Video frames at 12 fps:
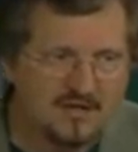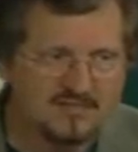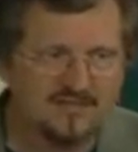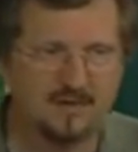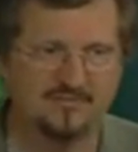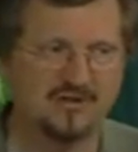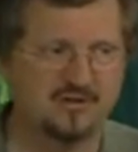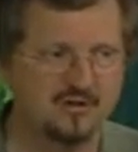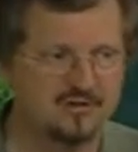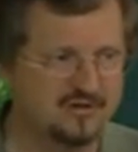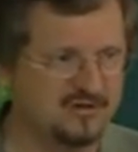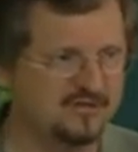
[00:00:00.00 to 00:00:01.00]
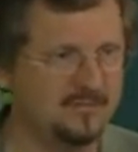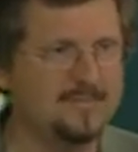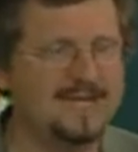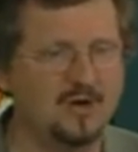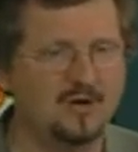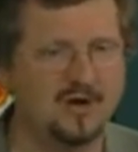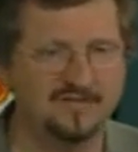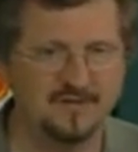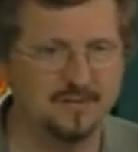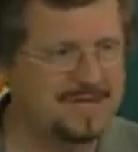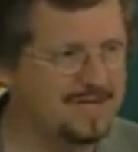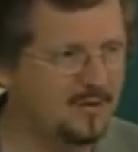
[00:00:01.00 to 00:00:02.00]
substitution of an
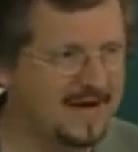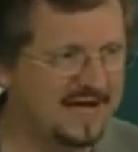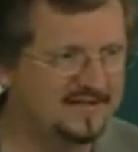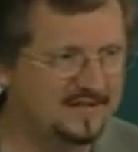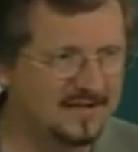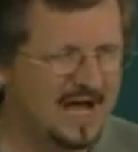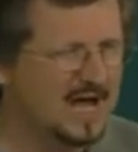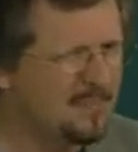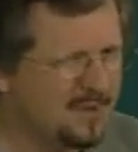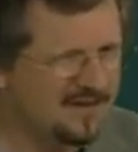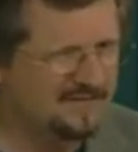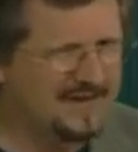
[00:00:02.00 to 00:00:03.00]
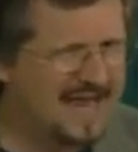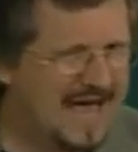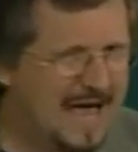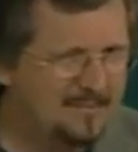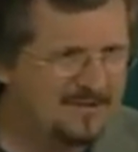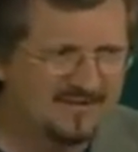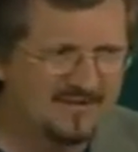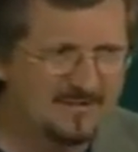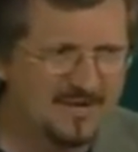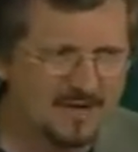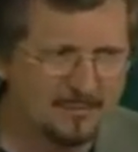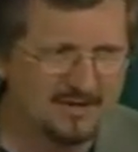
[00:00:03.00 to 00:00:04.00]
amino acid, but if it happens to
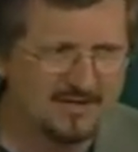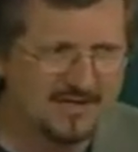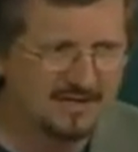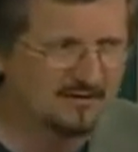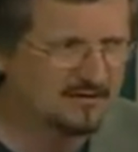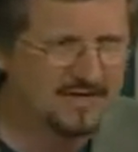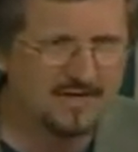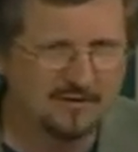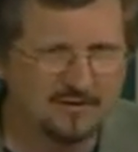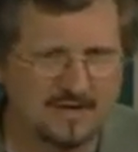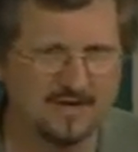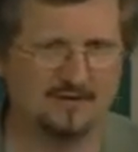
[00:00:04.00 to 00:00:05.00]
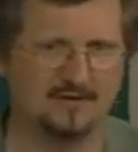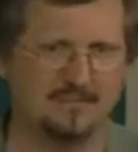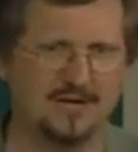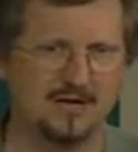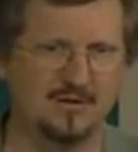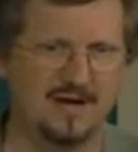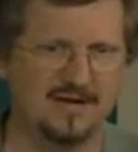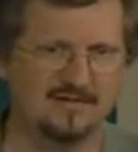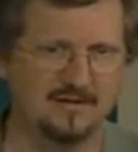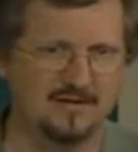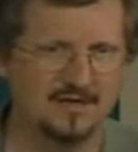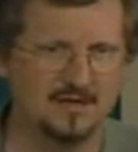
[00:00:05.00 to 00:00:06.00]
be a particularly critical amino
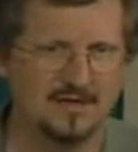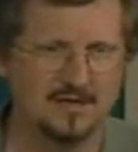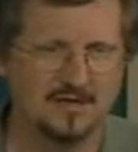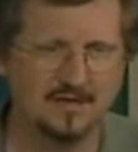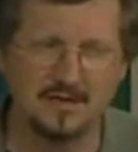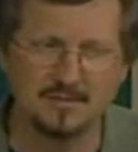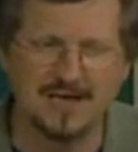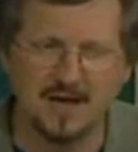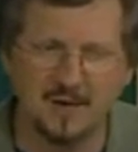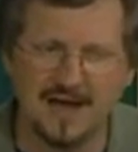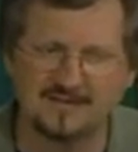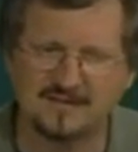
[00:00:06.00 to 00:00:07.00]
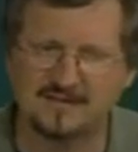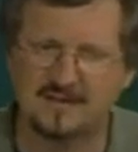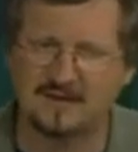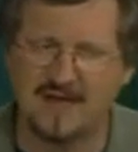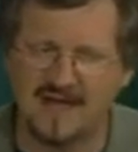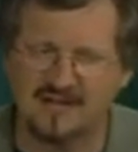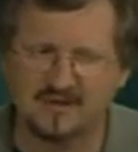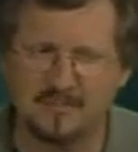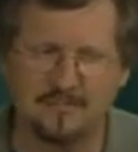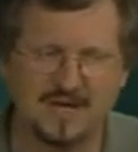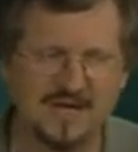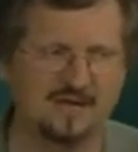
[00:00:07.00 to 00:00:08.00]
acid, an amino acid that has a
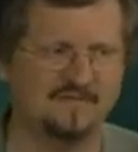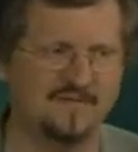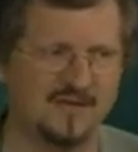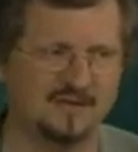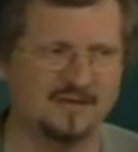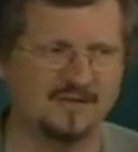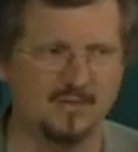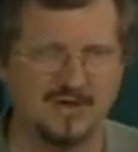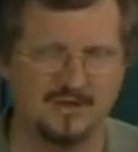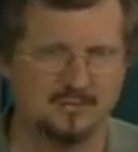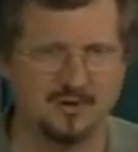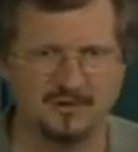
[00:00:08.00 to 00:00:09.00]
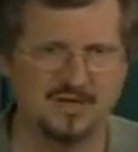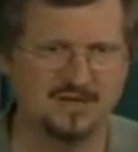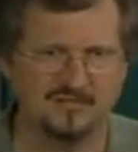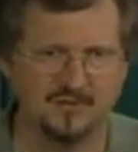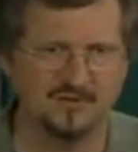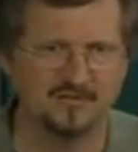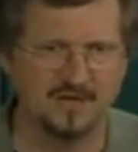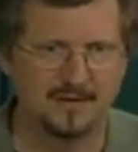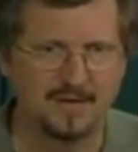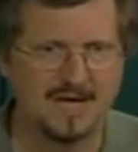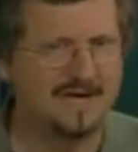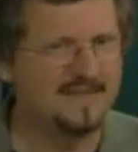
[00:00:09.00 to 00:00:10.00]
big effect on the way the protein folds up,
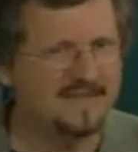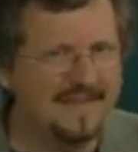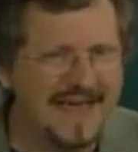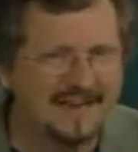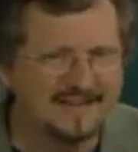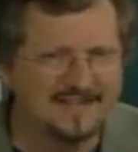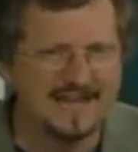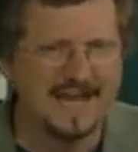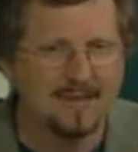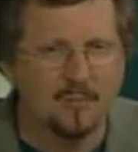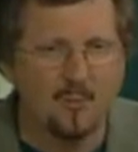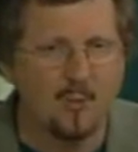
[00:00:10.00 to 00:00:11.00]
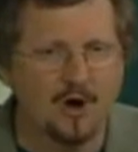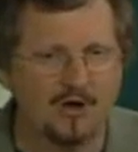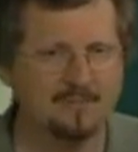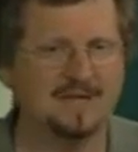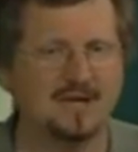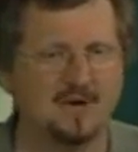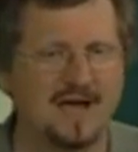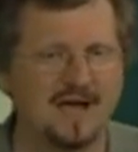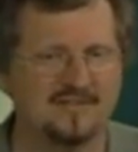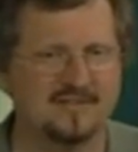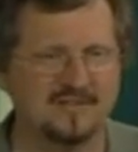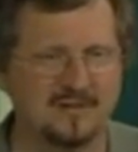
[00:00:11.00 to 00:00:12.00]
then that same one amino
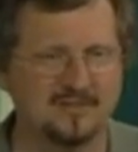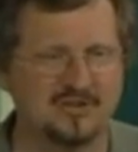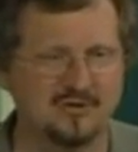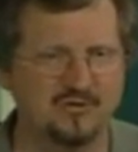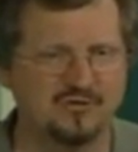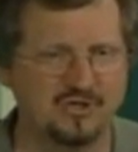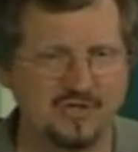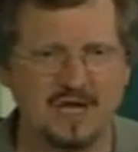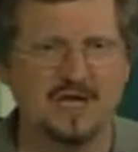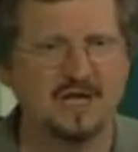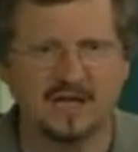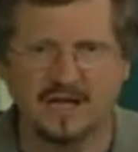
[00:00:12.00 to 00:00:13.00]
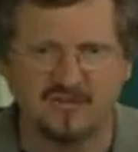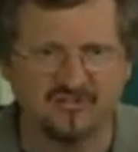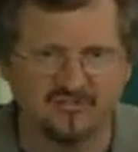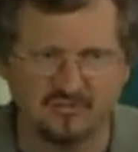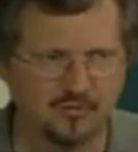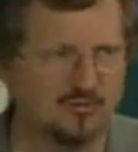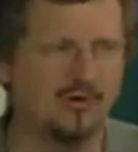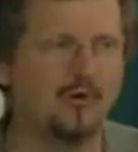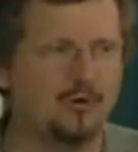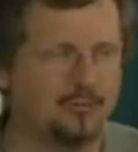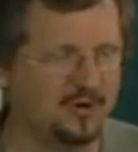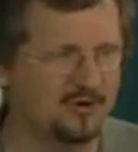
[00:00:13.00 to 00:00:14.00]
acid substitution can screw the
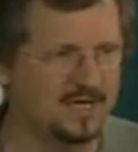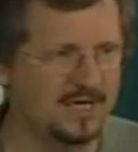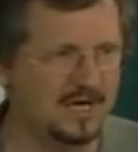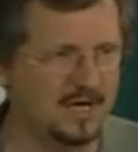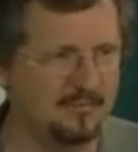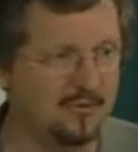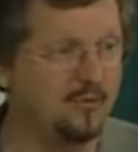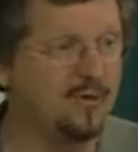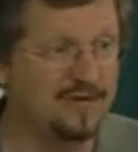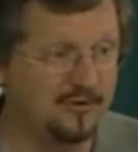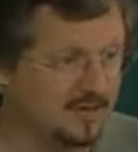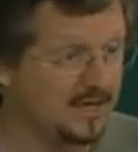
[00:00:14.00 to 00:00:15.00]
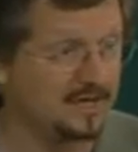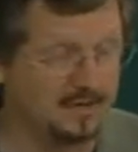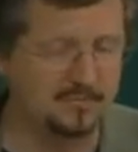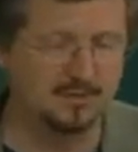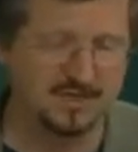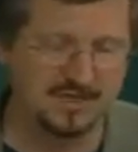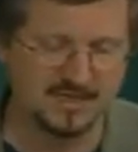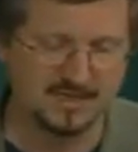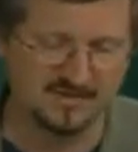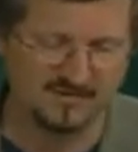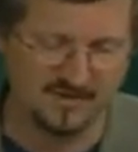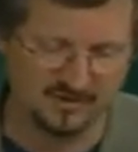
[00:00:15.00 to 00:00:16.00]
whole protein up, rendering it completely
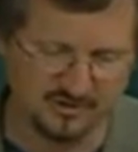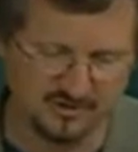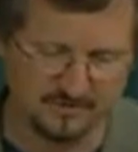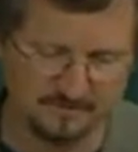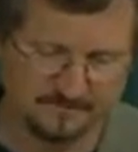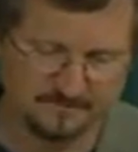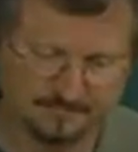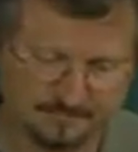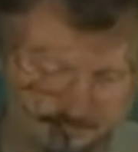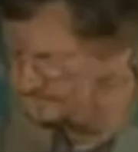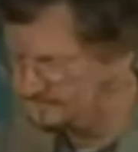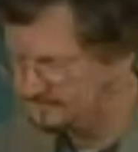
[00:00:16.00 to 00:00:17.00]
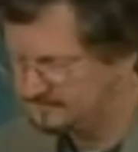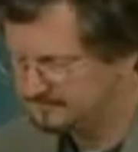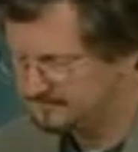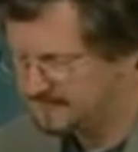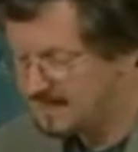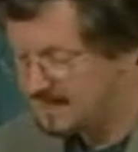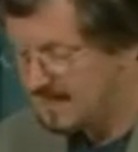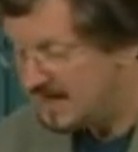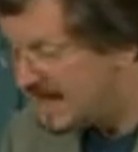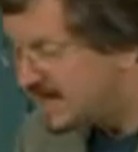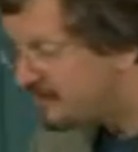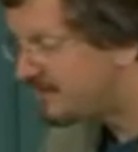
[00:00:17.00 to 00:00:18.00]
dysfunctional.
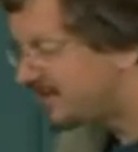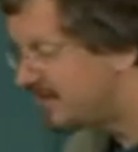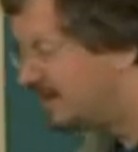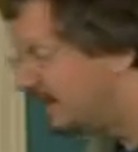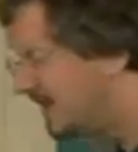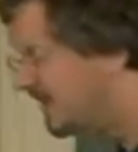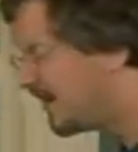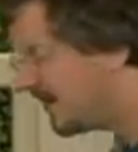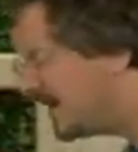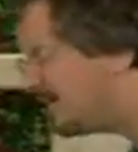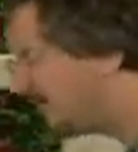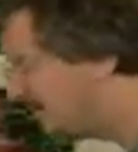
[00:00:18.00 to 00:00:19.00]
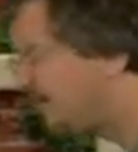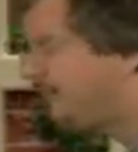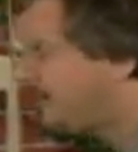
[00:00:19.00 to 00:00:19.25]
Interestingly, there is a third